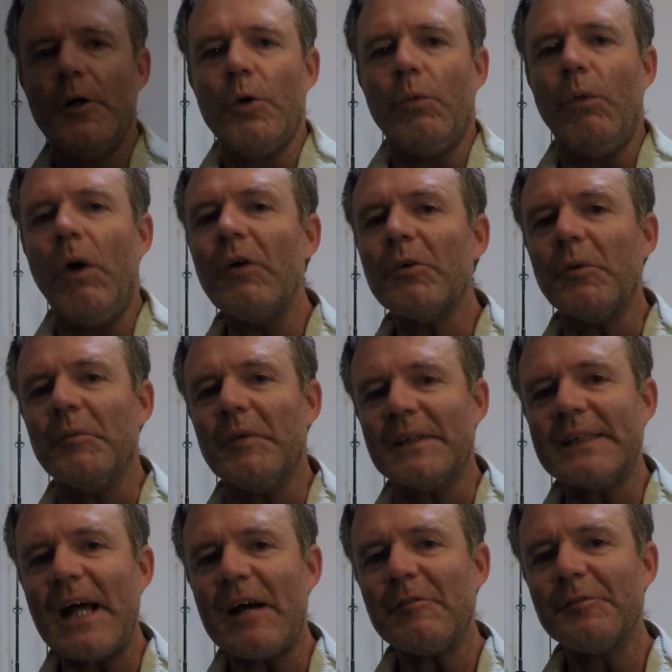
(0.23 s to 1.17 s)
Welcome to
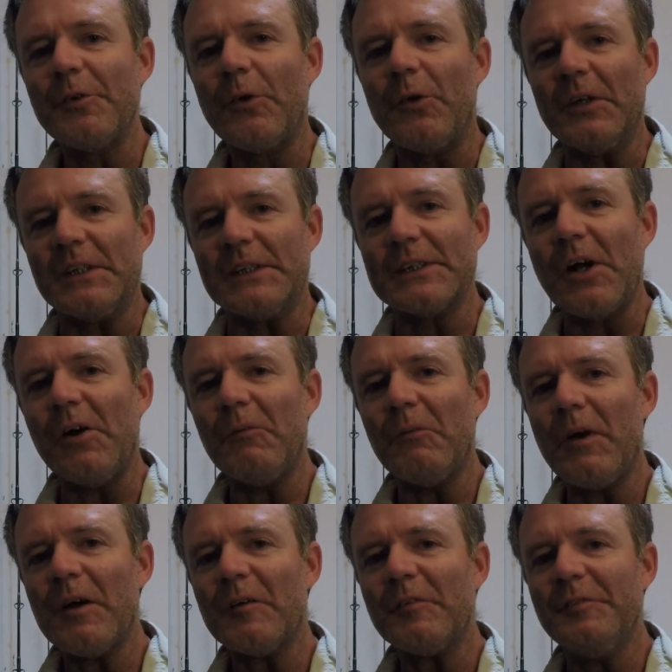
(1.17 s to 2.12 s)
South Florida
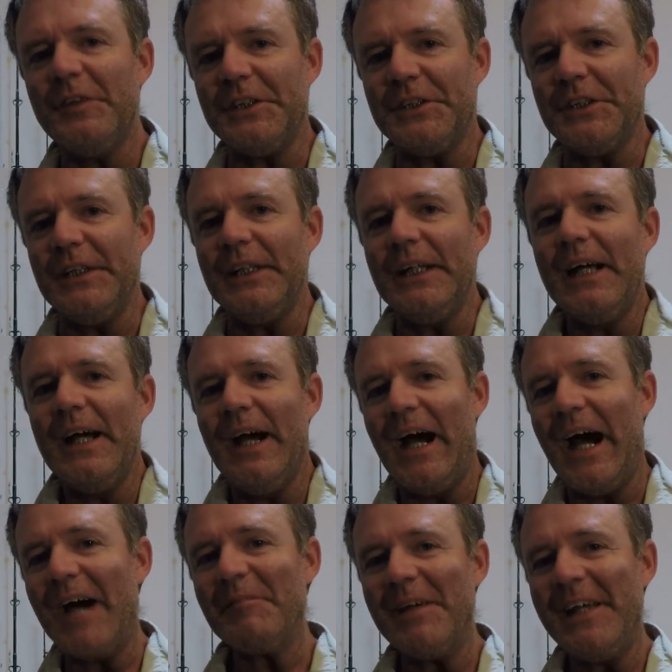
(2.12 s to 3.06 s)
Saltwater Fishing.
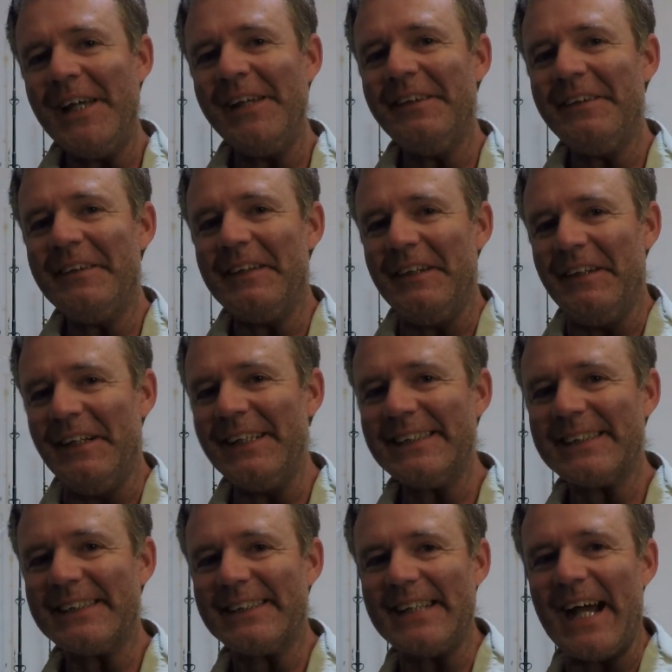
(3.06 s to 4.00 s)
I'm Heath, and
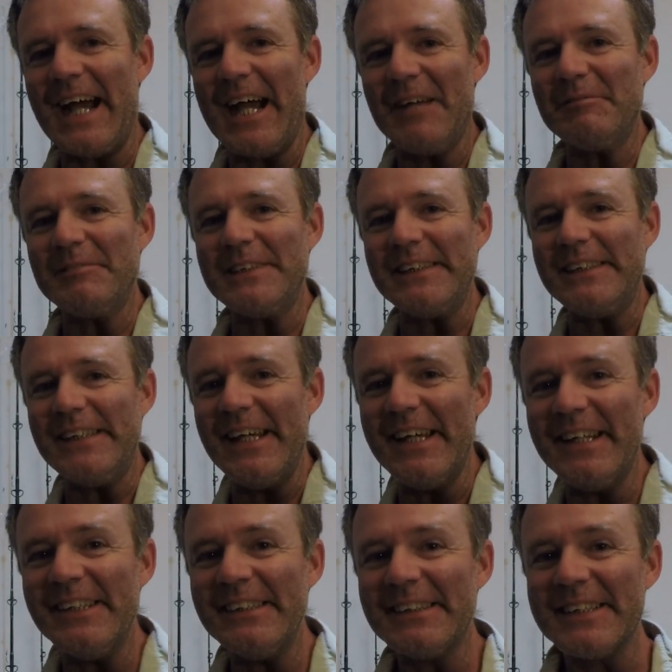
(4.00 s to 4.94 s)
it's time to
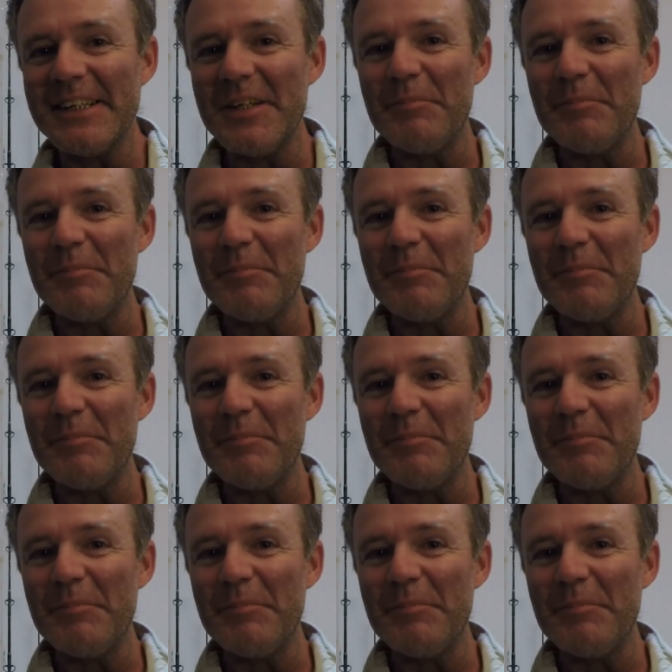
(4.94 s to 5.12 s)
get into the